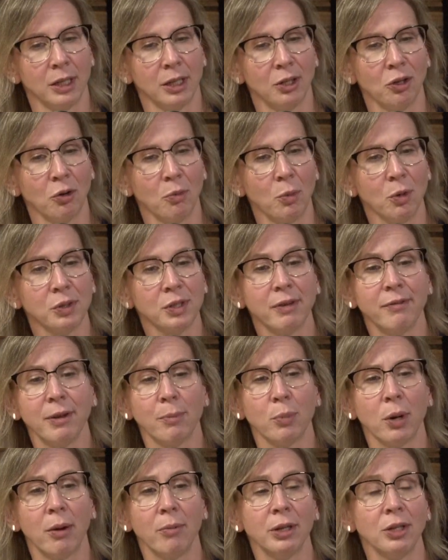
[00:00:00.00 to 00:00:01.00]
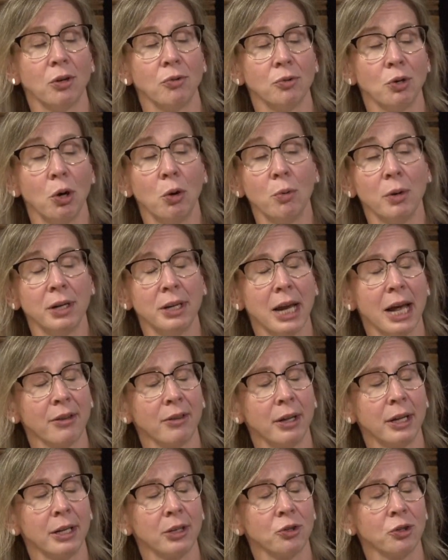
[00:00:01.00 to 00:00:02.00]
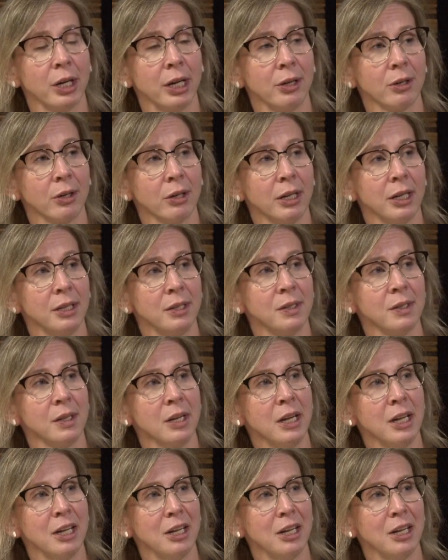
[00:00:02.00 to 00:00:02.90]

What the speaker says: Most of them probably don't know what an athletic trainer is.